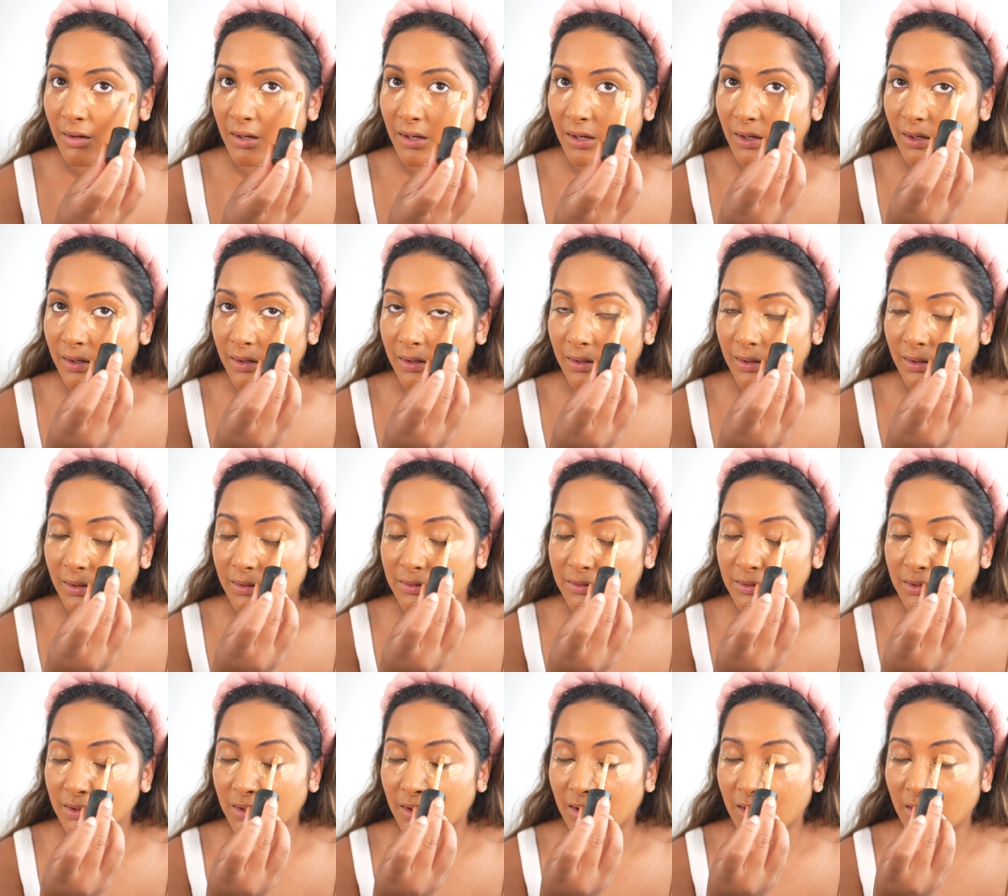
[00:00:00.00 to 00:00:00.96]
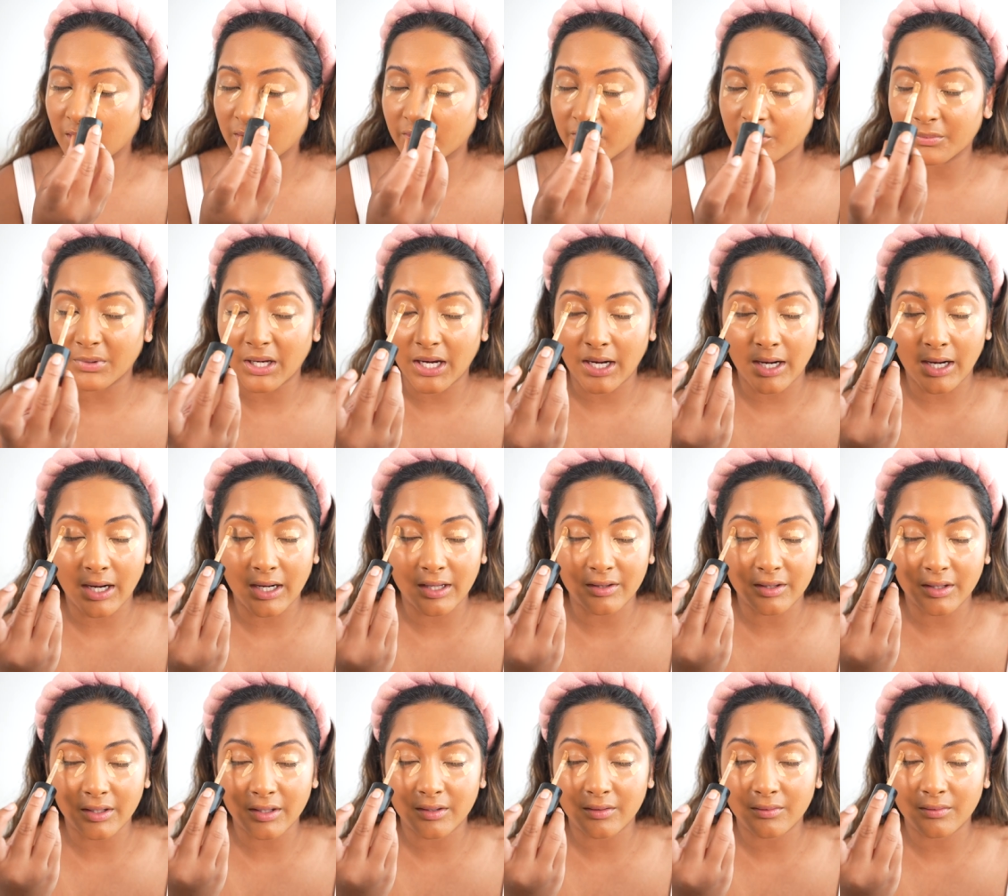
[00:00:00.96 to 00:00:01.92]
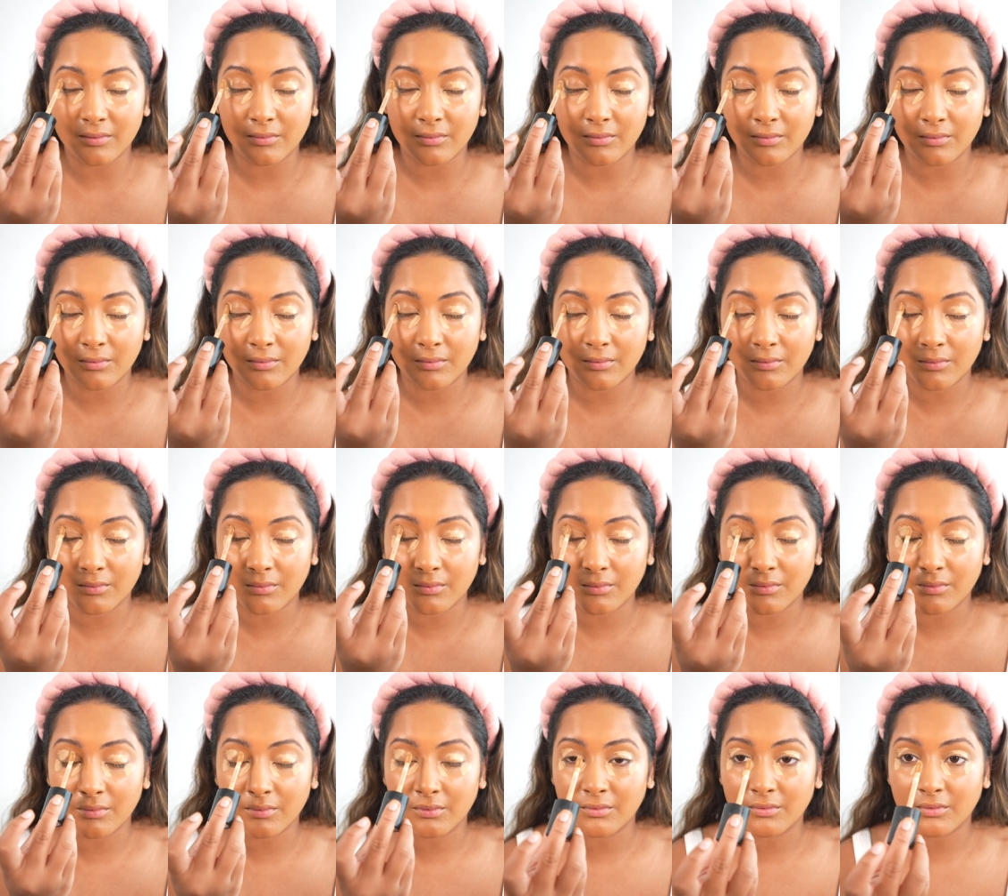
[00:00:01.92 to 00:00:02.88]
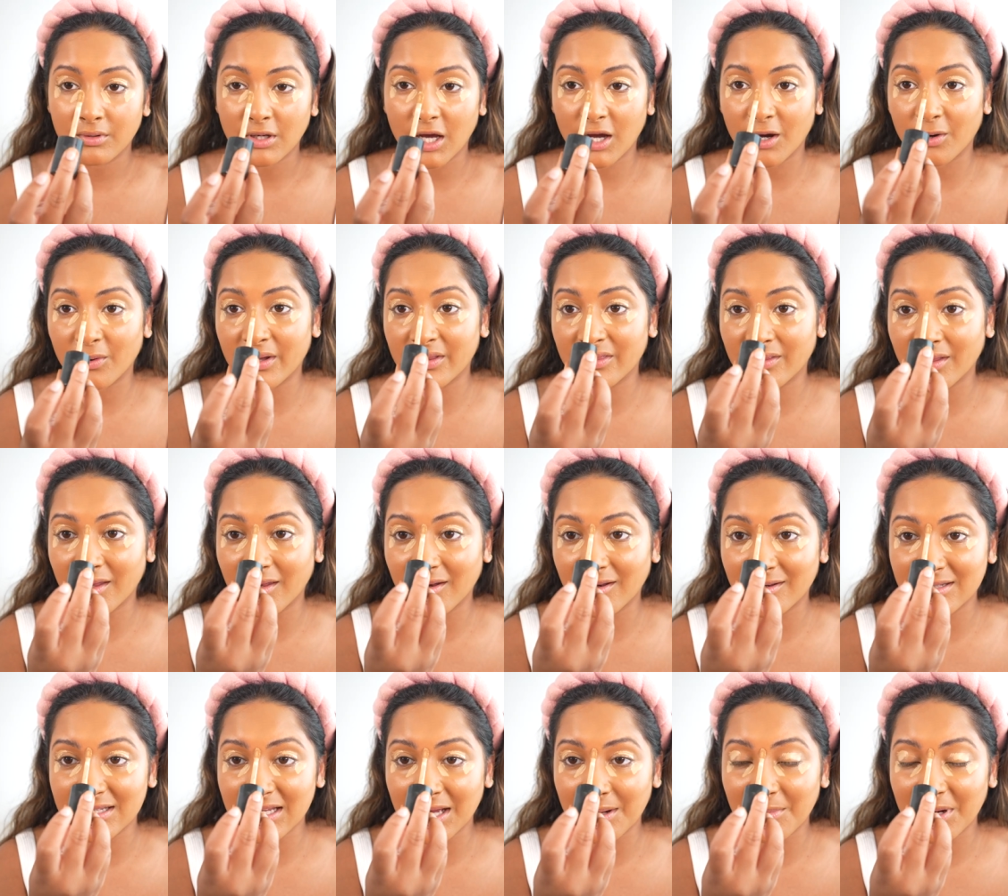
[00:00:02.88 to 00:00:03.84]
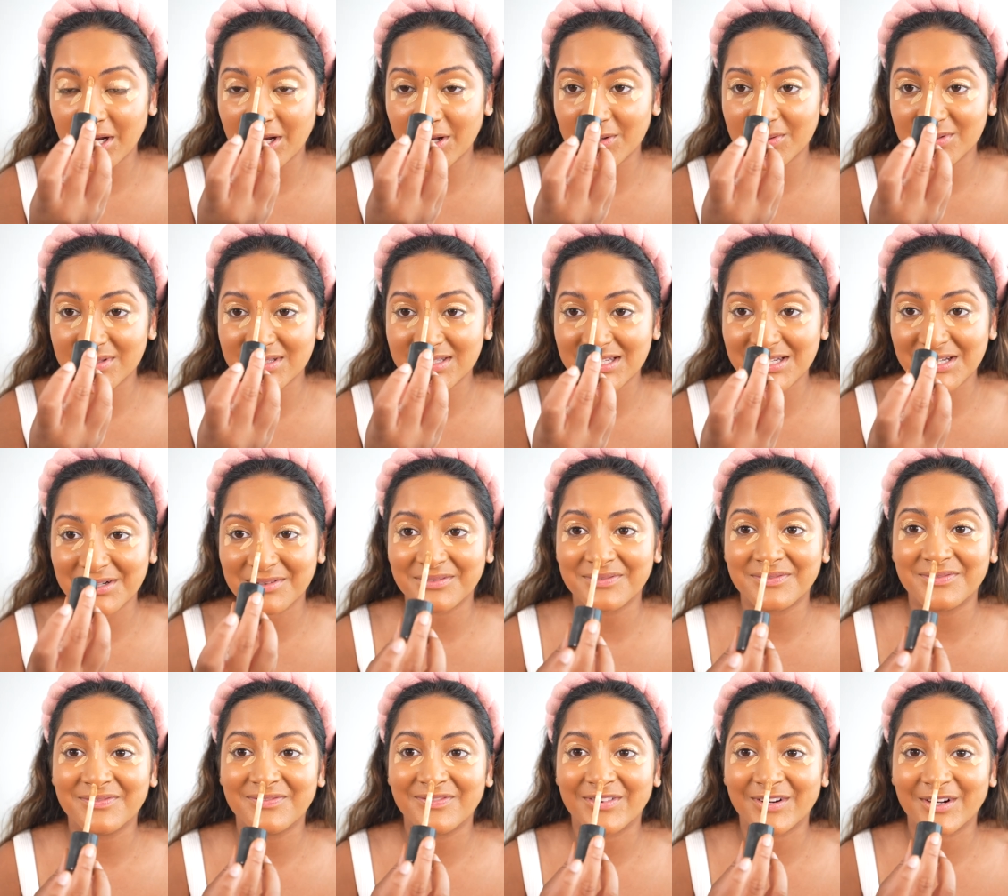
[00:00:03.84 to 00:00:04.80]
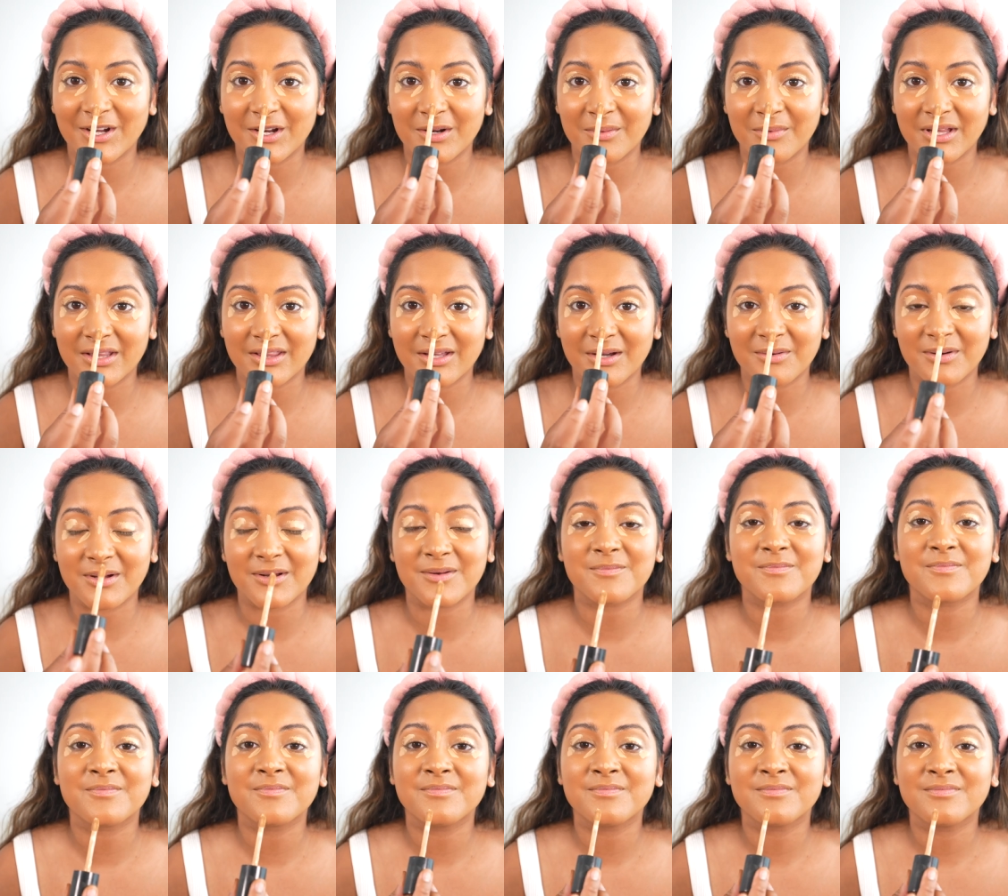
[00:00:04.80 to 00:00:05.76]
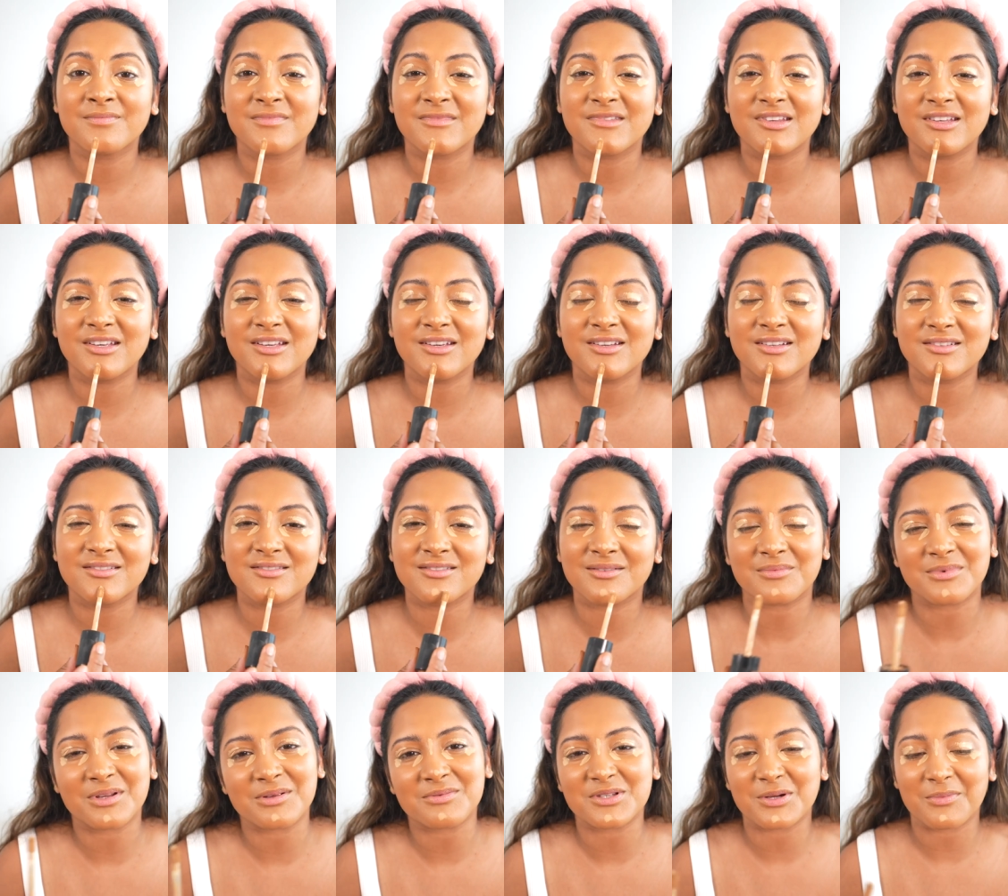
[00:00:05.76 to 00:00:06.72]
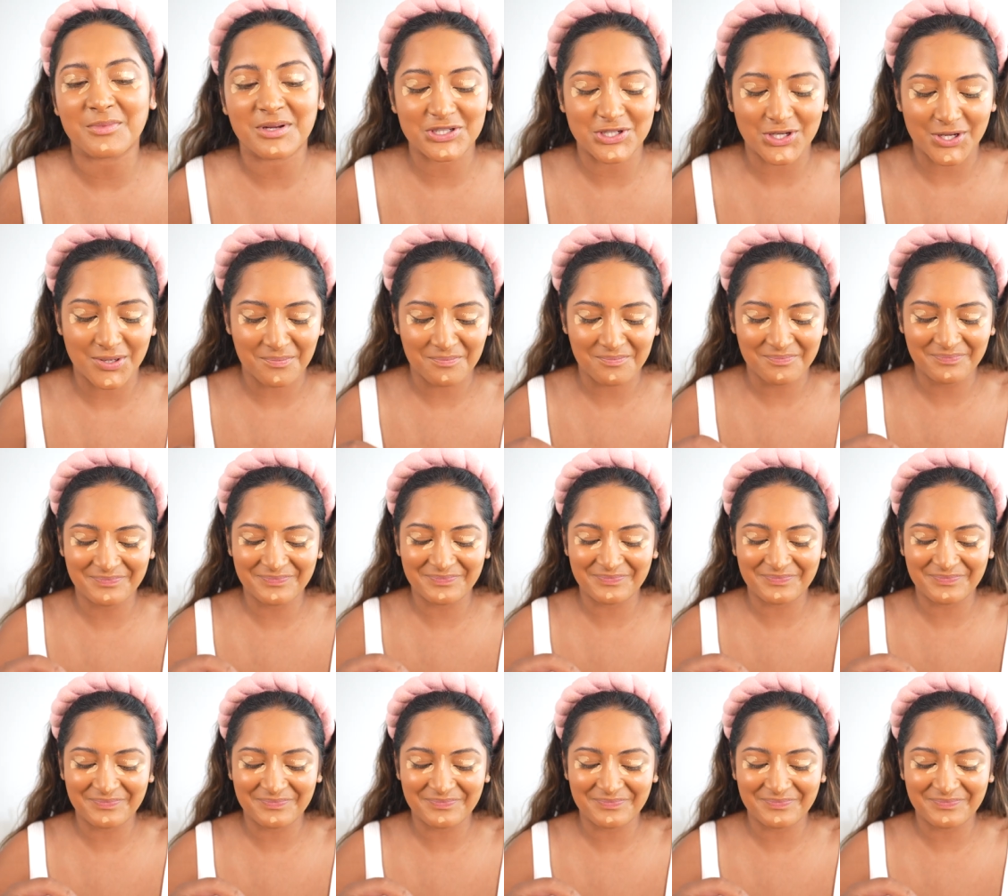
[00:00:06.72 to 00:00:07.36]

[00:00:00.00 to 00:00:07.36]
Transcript: and all over my eyelid. Oh, and then down my nose too. Forgot about that one. And sometimes on my chin.